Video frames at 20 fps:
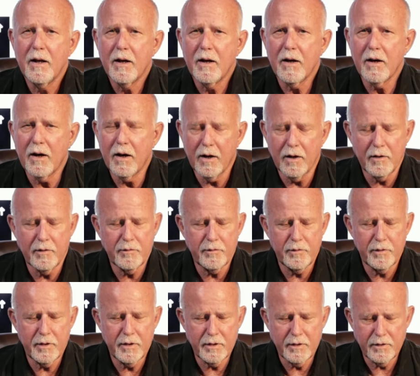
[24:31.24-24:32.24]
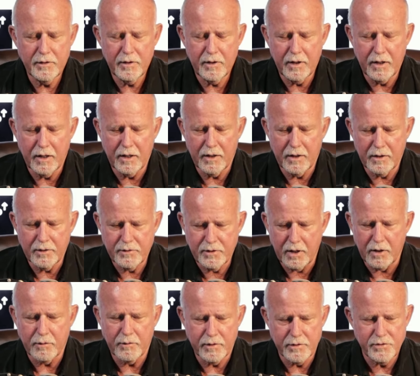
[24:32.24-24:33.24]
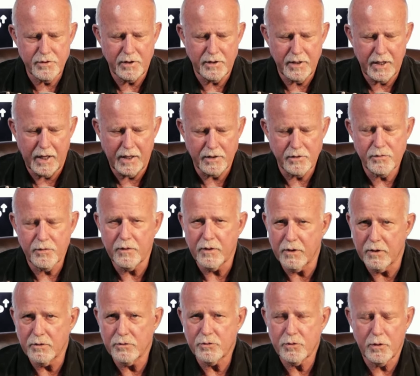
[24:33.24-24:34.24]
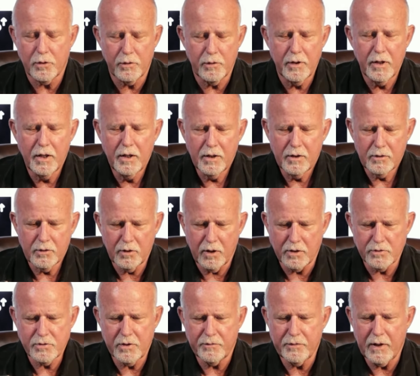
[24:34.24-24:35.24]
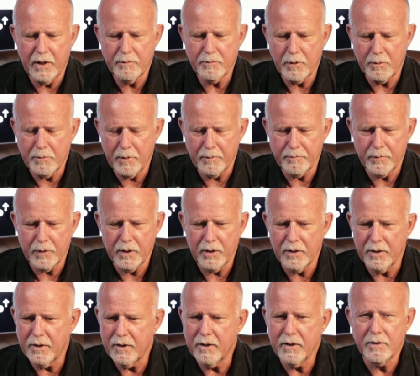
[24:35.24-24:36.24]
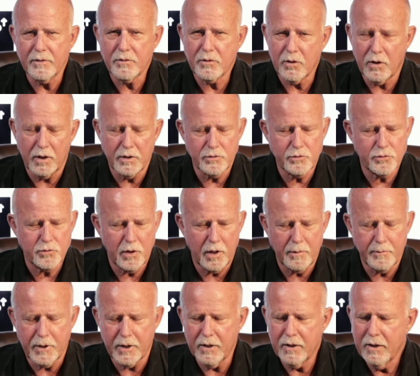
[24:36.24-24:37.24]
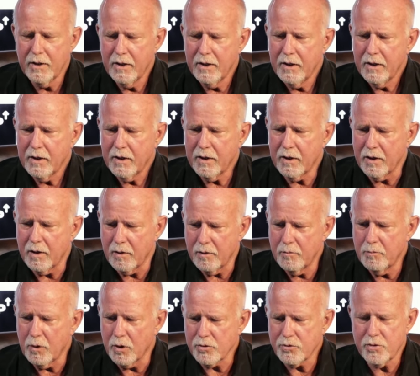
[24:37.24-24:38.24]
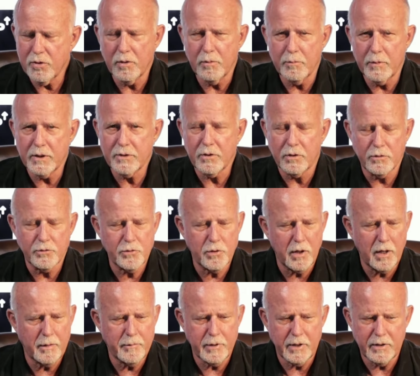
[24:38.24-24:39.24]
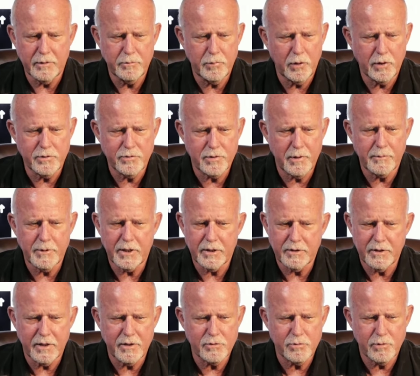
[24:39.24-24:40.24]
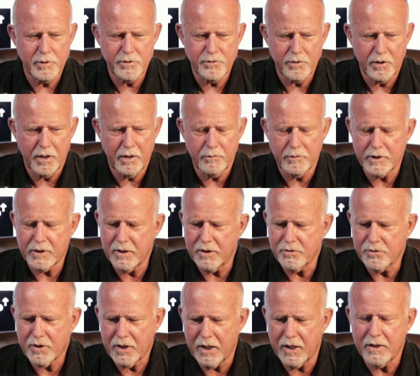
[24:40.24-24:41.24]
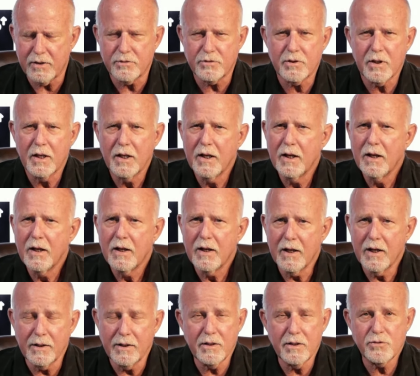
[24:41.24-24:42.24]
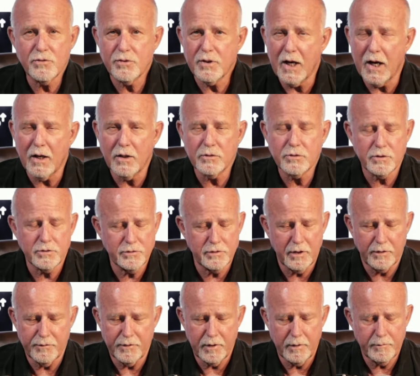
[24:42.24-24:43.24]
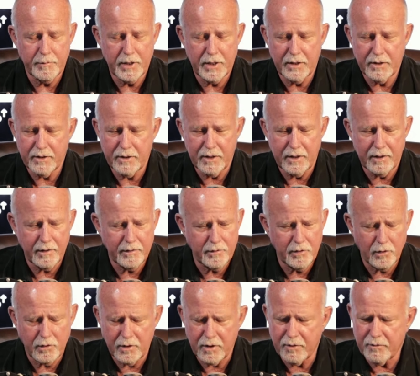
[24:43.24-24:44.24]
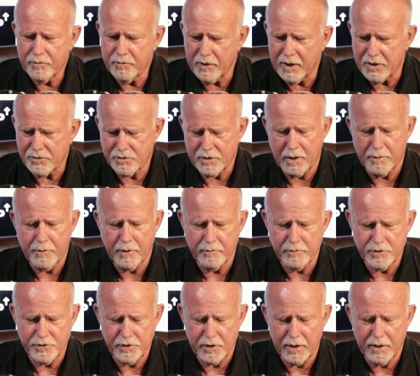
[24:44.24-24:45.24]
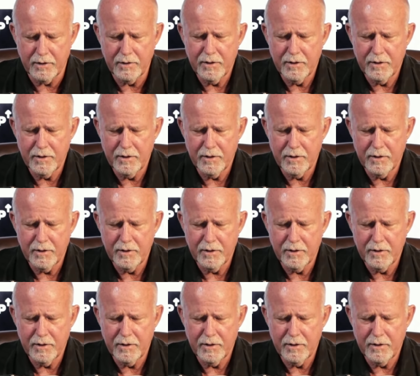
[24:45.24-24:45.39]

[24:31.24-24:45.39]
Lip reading: of terrorist attacks, for those who lost a family member, and it's caused trauma, emotional, mental trauma. And boy, some of the things we saw with these kids, and there's thousands of them. And I know last time I was there,